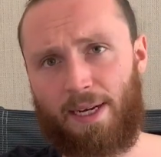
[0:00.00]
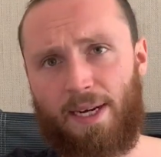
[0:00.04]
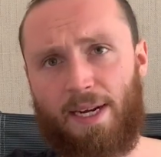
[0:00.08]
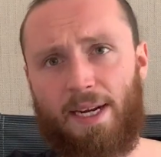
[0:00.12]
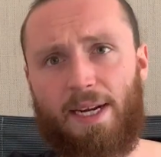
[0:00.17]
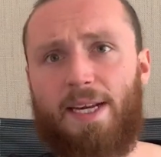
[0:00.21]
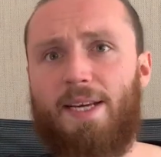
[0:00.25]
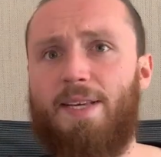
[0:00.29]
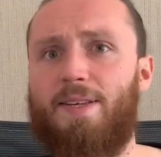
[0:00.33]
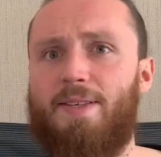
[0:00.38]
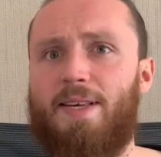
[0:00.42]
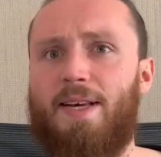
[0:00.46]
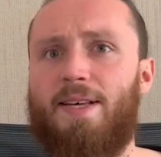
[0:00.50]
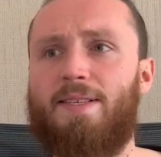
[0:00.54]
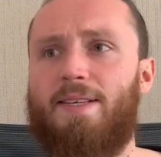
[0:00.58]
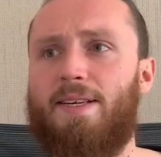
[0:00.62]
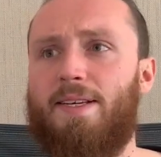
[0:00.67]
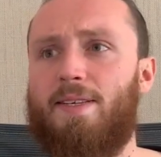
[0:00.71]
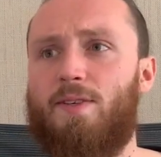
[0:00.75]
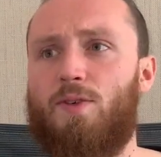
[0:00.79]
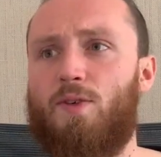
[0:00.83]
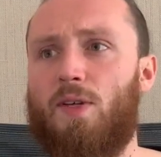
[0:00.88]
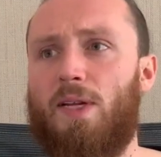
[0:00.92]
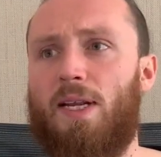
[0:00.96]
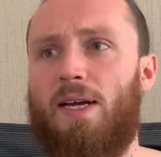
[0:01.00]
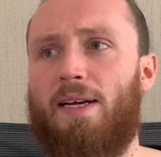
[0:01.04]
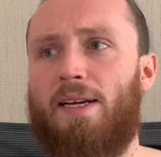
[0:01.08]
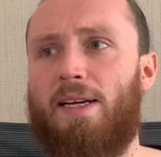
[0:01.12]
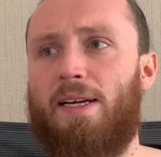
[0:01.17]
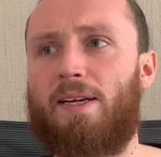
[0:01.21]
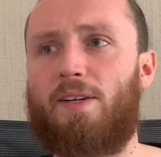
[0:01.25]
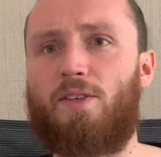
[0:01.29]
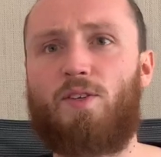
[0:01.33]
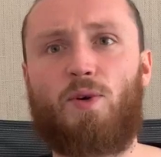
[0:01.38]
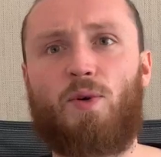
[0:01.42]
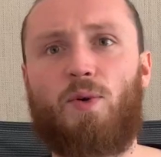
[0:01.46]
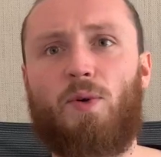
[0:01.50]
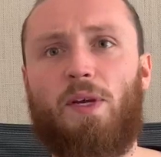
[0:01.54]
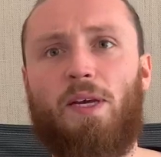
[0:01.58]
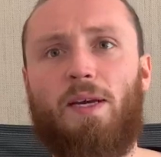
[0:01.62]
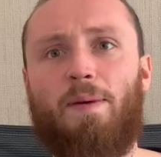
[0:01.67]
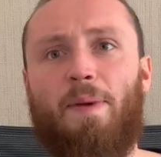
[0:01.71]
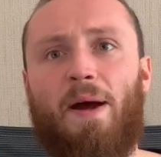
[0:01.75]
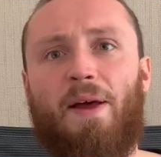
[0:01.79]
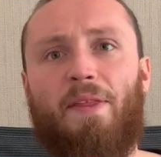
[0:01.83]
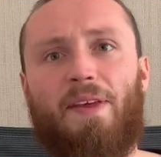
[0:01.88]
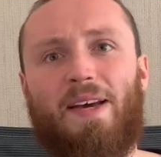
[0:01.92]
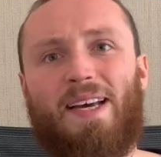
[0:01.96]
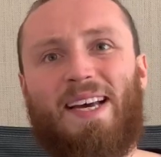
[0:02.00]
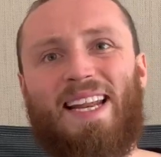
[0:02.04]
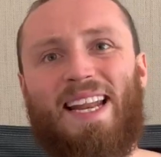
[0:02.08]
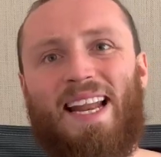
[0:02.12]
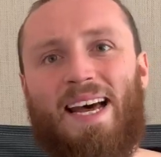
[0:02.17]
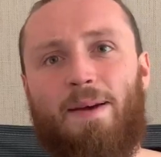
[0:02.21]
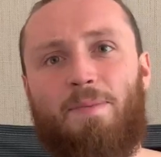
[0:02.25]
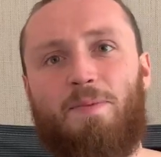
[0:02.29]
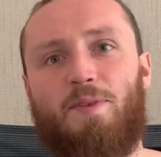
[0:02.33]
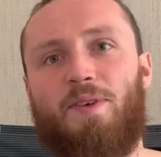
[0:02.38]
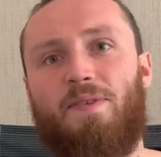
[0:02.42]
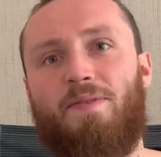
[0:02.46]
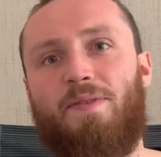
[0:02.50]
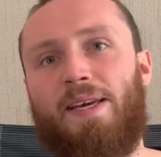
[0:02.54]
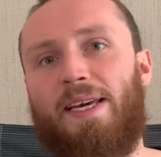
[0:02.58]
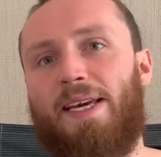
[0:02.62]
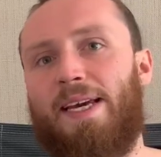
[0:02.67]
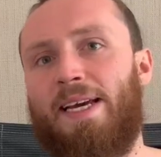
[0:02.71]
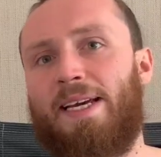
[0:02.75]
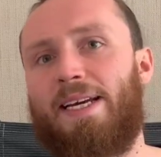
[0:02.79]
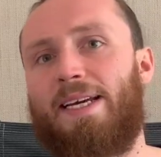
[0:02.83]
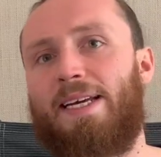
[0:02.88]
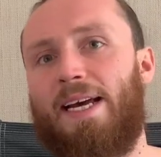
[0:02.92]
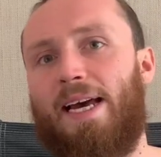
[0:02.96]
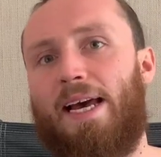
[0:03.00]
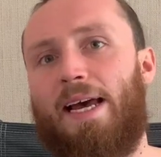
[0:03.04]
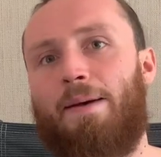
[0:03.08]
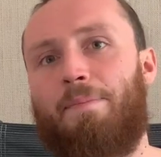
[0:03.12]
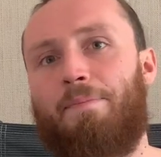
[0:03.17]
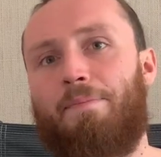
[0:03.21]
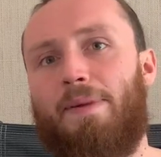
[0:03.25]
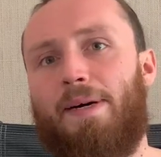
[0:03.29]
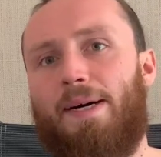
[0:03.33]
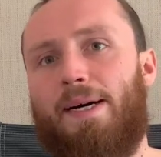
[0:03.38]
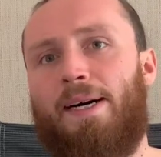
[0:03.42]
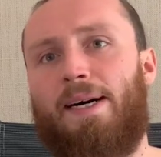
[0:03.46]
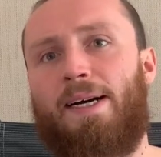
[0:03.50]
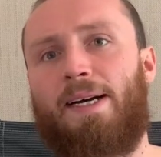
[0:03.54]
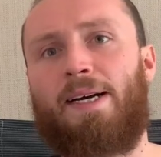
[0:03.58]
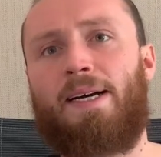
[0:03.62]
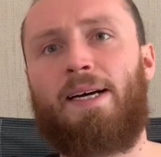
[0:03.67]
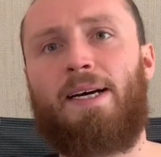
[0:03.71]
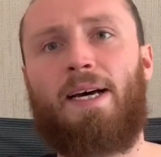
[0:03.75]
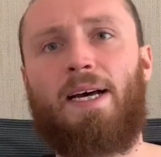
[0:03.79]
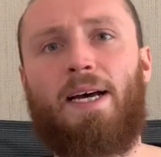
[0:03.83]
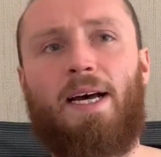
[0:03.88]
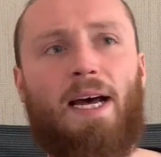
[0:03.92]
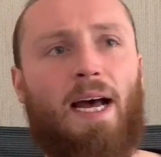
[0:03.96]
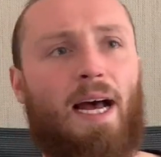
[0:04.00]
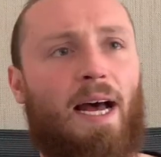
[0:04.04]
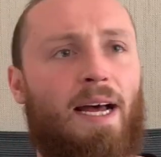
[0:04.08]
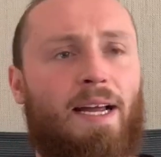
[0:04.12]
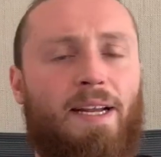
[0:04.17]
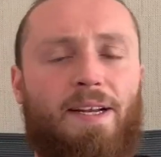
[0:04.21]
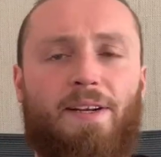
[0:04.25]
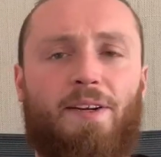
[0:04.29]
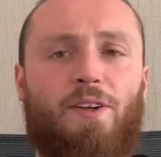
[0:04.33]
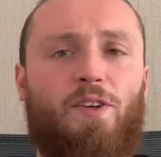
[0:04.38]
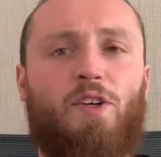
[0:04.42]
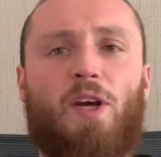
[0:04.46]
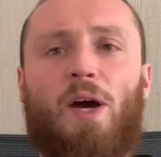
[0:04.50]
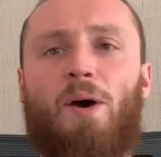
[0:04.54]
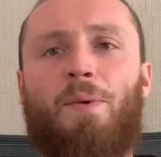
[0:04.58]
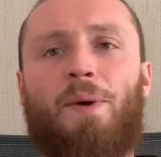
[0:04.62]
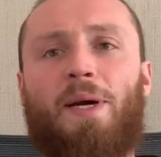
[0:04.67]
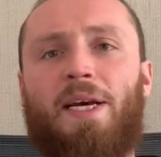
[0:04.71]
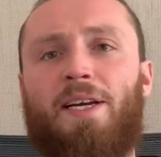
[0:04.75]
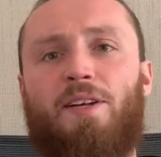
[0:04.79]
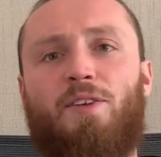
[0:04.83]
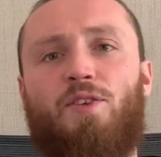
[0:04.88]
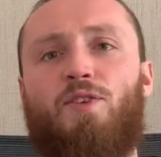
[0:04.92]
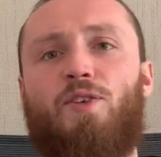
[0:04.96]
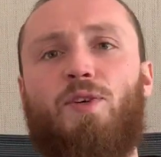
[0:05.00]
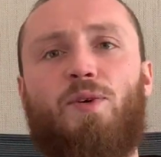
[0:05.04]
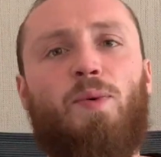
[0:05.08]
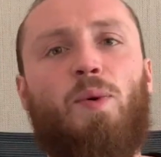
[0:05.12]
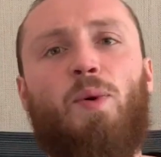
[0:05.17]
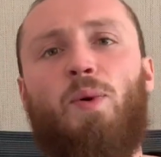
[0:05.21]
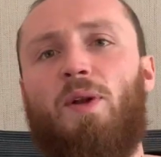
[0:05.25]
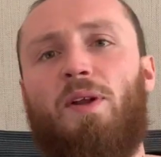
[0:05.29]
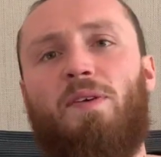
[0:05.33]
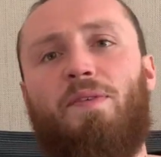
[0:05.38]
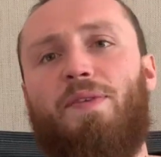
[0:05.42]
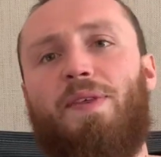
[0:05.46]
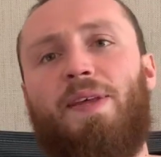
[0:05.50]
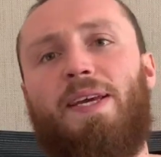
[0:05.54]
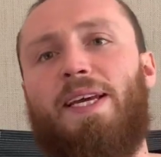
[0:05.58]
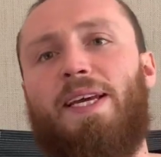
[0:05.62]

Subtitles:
He says it's like talking about the collapse of the Inca Empire and going into all of the